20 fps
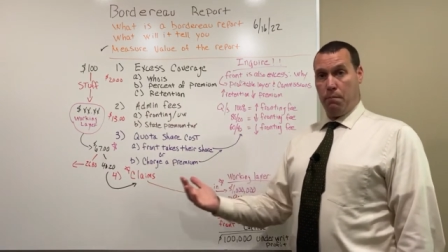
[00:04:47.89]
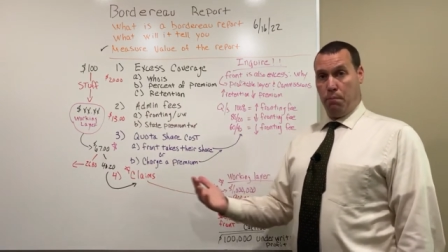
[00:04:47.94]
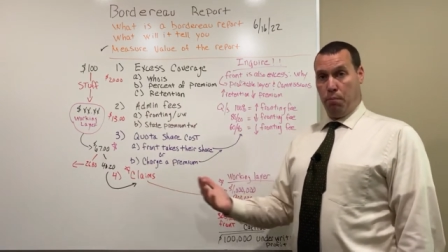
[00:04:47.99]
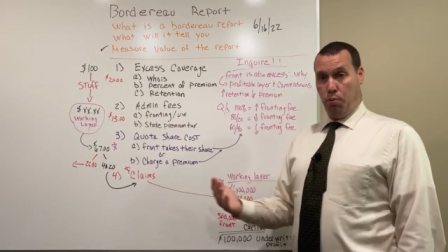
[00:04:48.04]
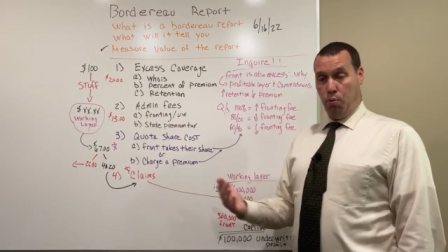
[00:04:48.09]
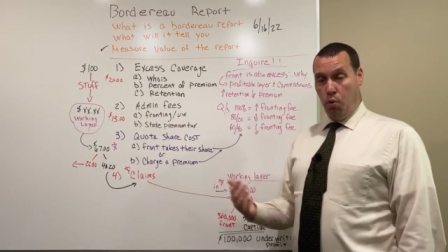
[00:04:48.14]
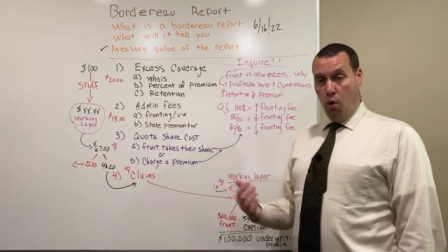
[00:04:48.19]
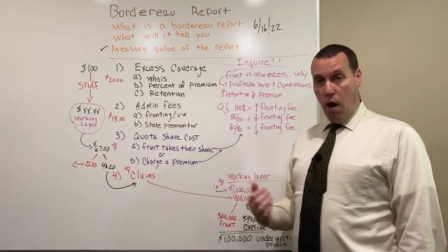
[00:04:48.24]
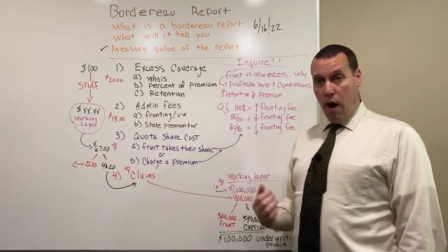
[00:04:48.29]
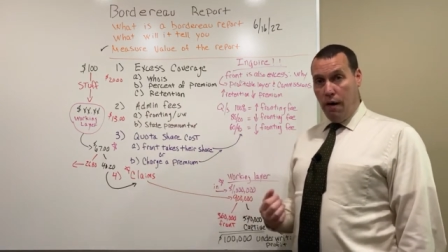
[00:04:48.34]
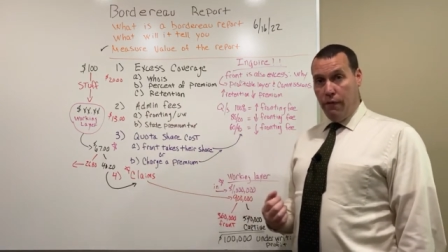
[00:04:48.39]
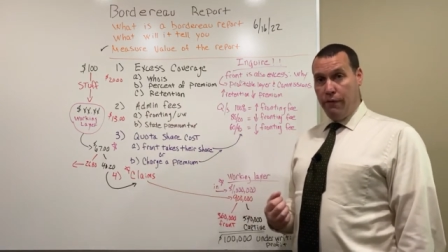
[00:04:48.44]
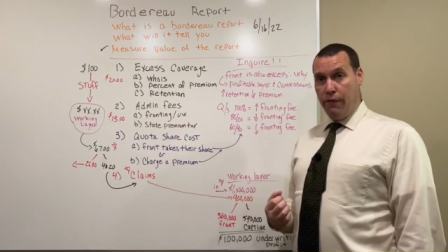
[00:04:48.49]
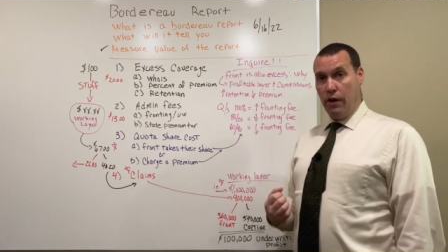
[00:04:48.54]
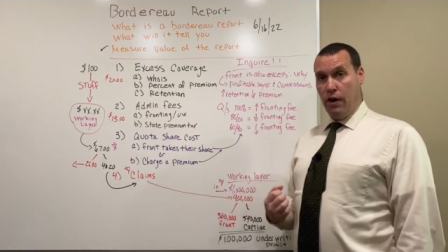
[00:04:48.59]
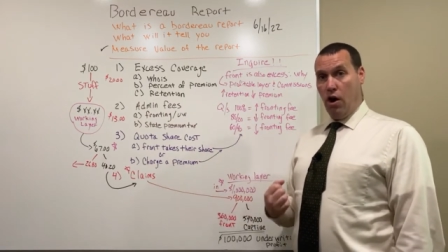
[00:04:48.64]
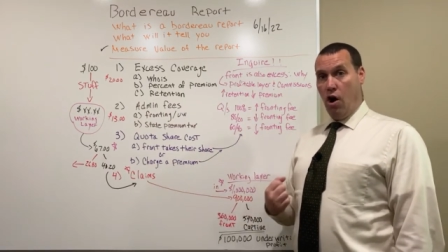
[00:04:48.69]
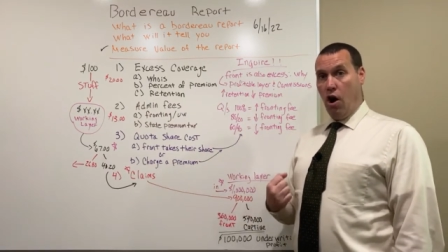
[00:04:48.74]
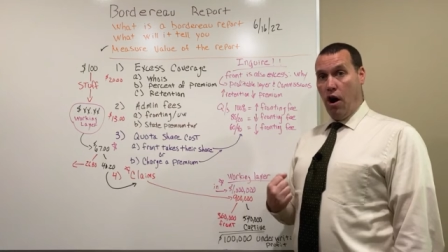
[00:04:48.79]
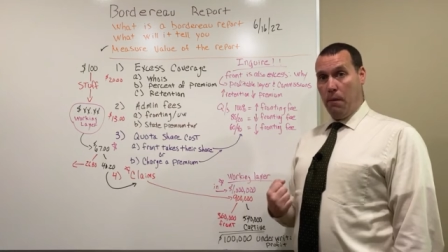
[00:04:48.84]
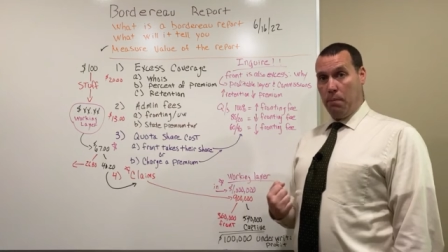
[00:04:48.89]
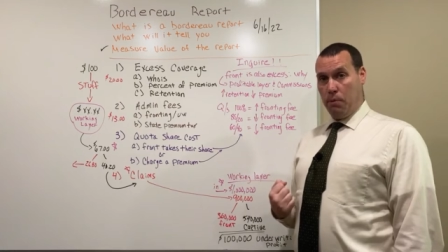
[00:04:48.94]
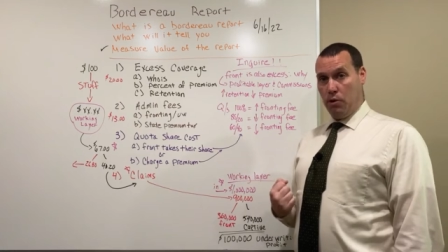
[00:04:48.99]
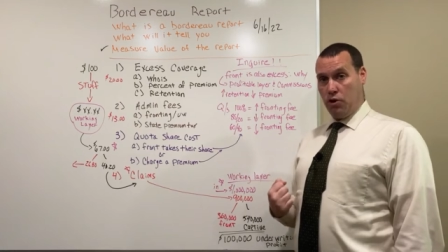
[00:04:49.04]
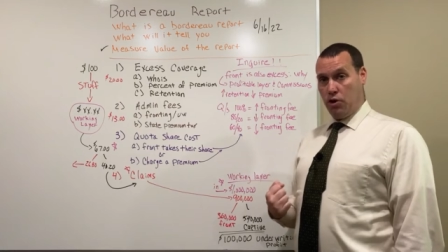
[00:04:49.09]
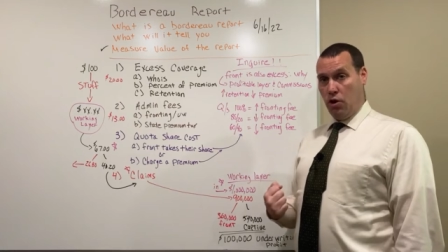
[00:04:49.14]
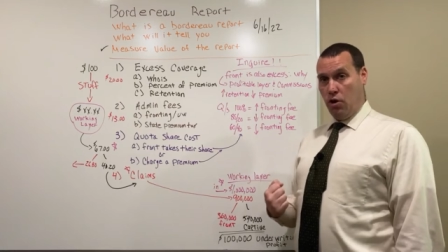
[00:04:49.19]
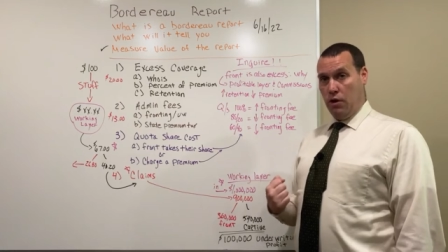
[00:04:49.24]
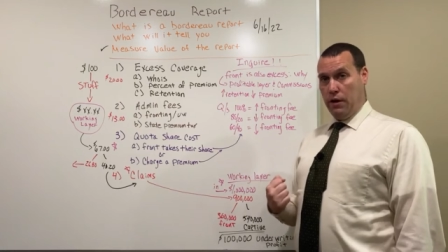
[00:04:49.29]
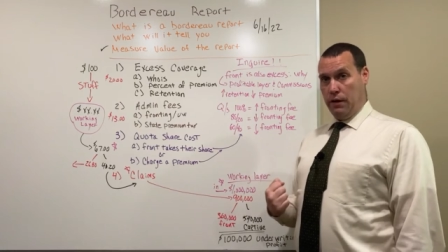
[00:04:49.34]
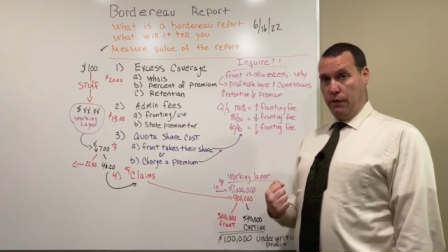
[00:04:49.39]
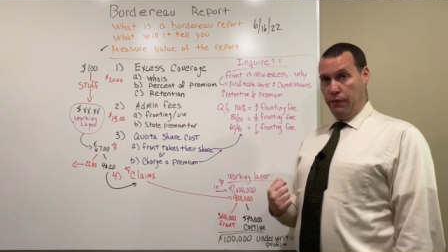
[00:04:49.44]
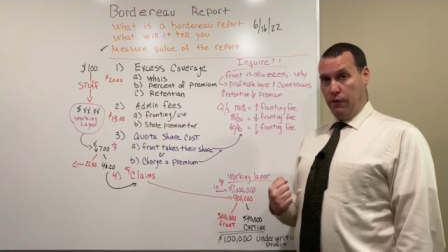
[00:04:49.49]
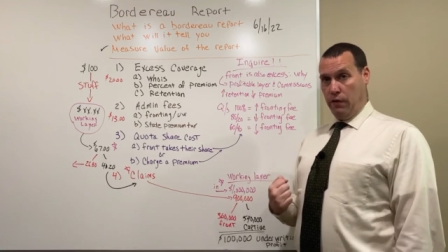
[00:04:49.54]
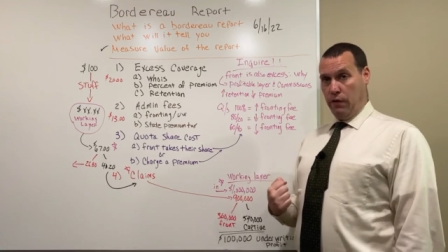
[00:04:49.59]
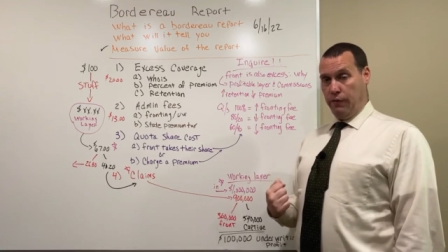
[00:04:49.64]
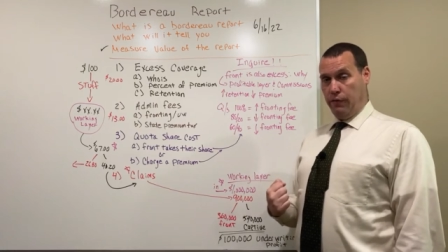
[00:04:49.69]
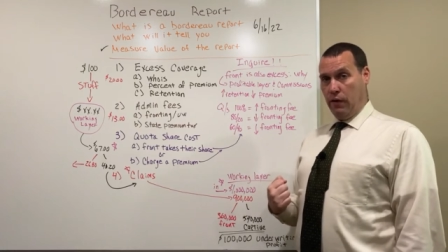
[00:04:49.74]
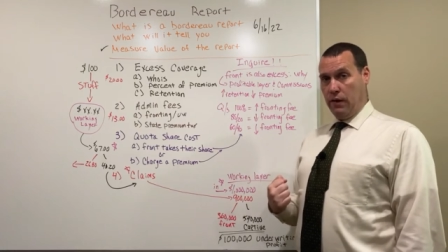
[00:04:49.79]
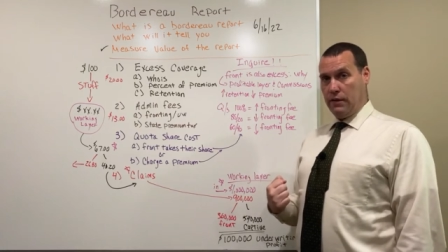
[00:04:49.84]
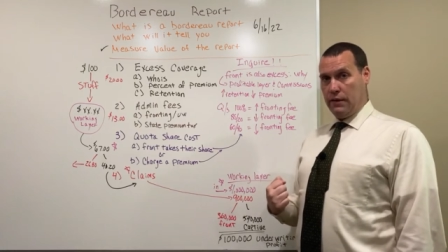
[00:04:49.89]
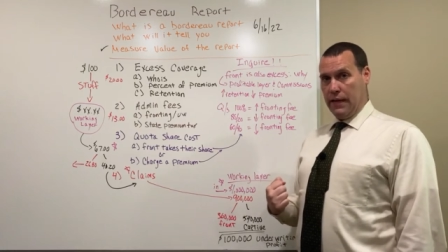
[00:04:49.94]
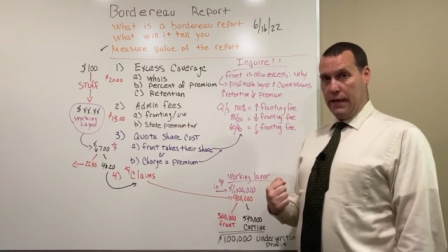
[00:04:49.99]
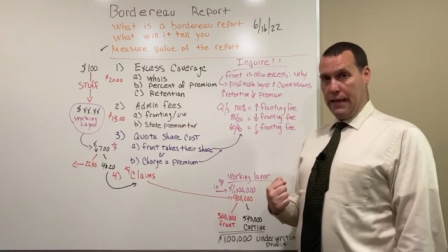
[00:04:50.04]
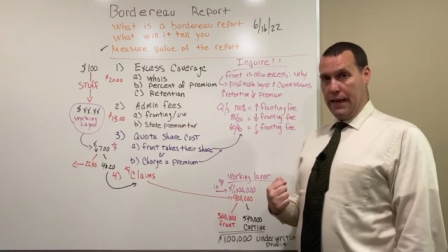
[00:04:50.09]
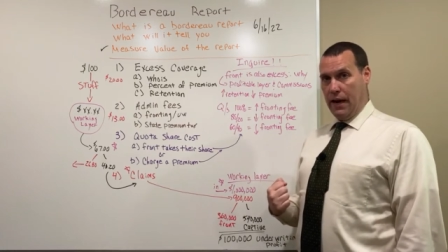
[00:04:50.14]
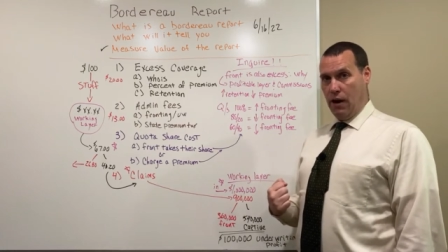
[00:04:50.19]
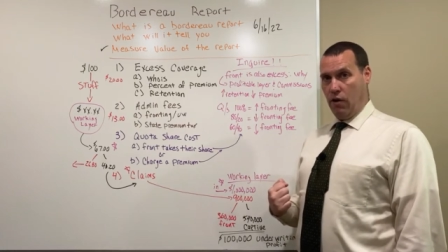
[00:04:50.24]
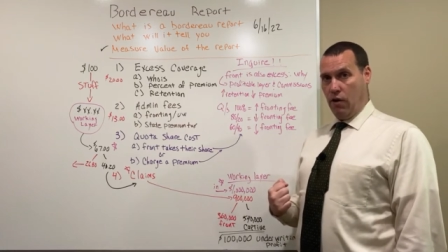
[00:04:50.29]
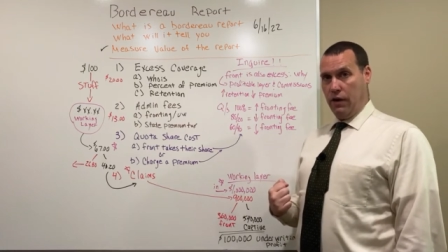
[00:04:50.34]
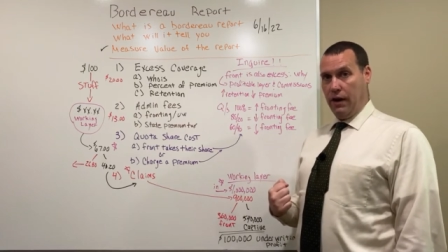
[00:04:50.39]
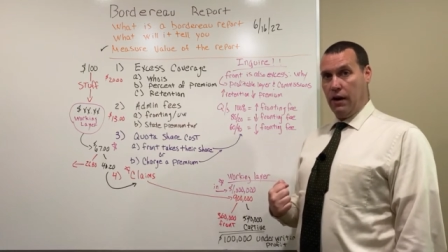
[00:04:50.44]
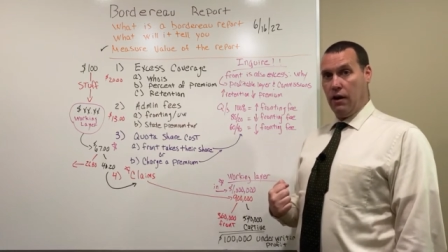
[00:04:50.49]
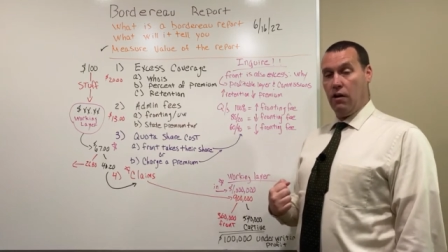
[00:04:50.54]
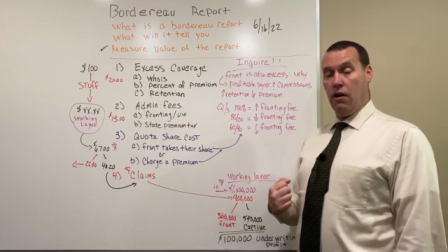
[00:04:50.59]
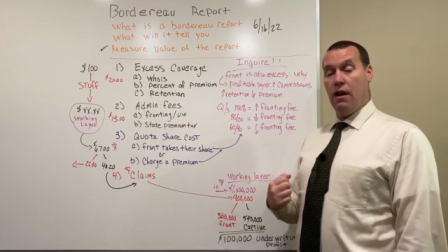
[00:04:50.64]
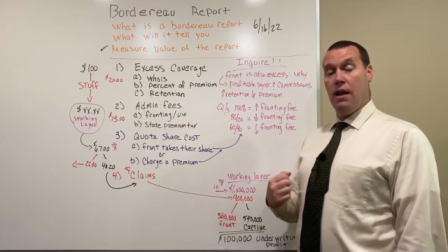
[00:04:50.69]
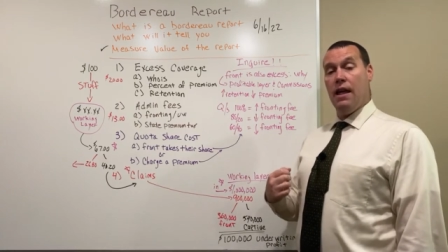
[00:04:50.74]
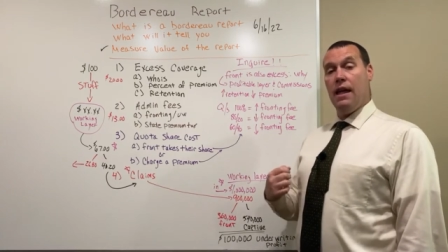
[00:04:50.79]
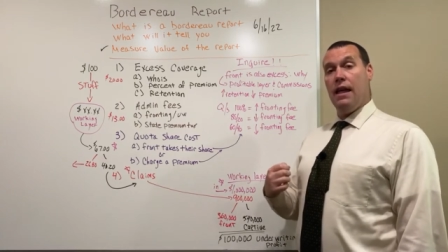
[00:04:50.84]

profit opportunity for the fronting carrier.